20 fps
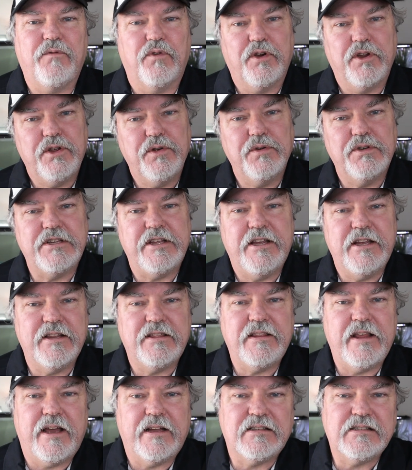for you to
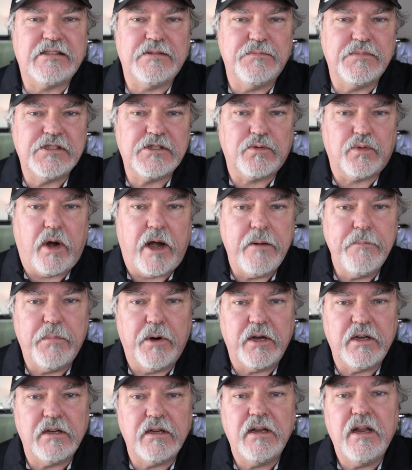hit that subscribe
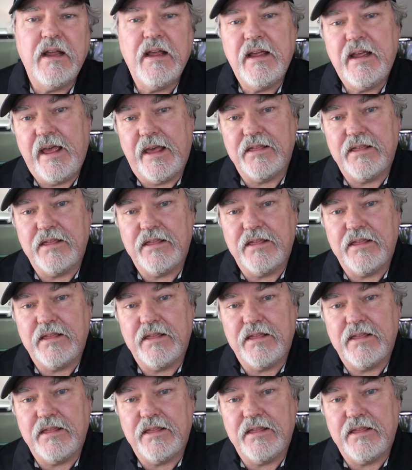button